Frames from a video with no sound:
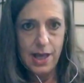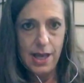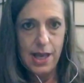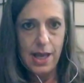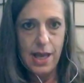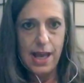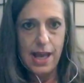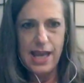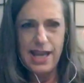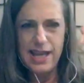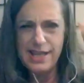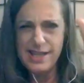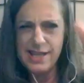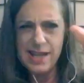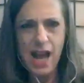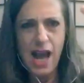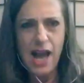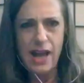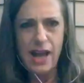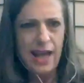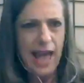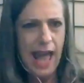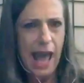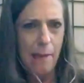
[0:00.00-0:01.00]
and it's
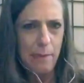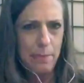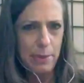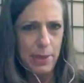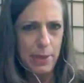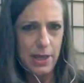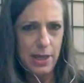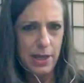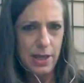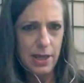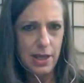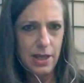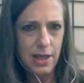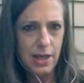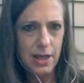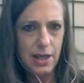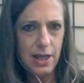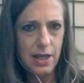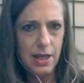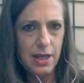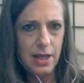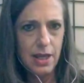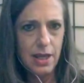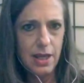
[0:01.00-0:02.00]
not happy,
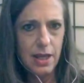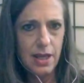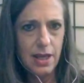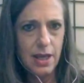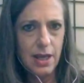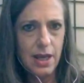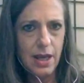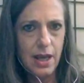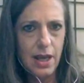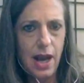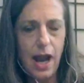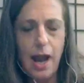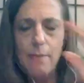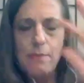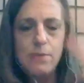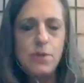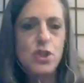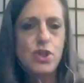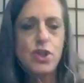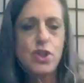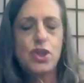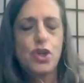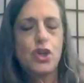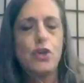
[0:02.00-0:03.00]
I'm
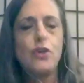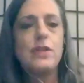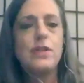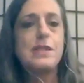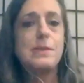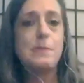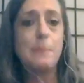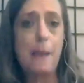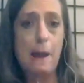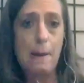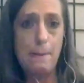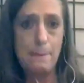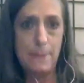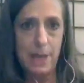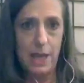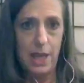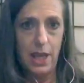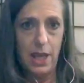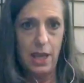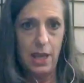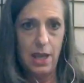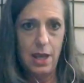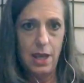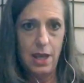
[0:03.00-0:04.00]
sure it's about
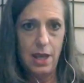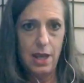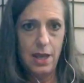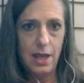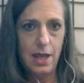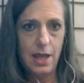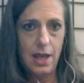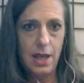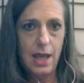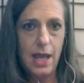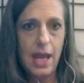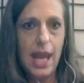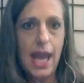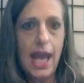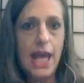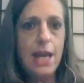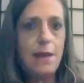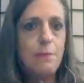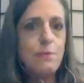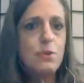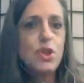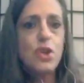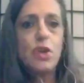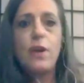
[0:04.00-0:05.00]
me, and
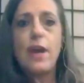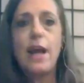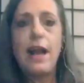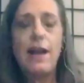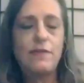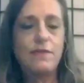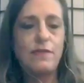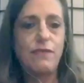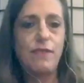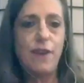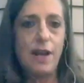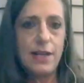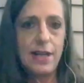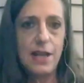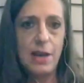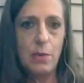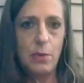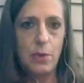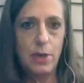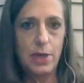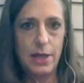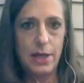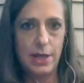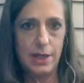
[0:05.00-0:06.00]
I'm sure I have to find out
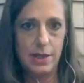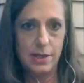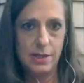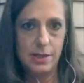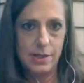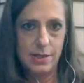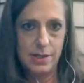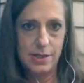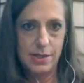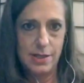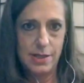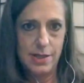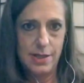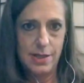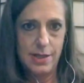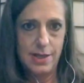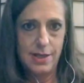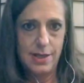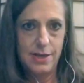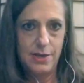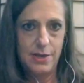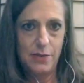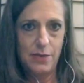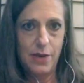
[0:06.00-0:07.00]
what it is.
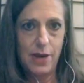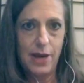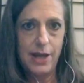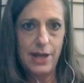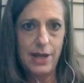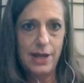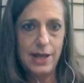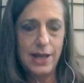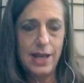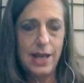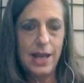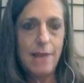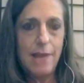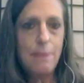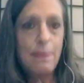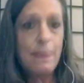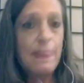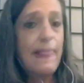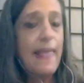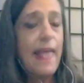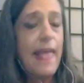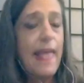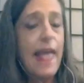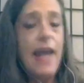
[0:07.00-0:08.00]
Right.
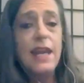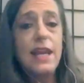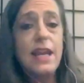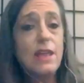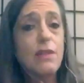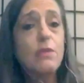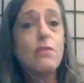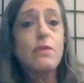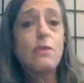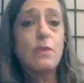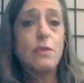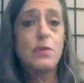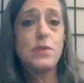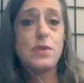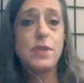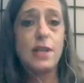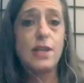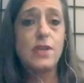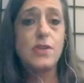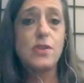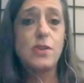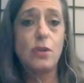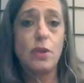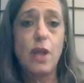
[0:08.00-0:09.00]
And neither of those
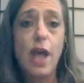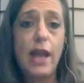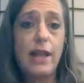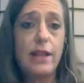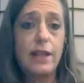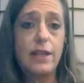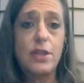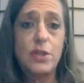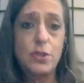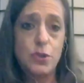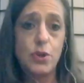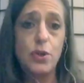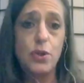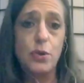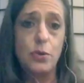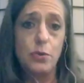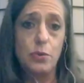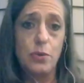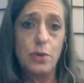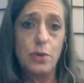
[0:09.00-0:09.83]
things are likely true.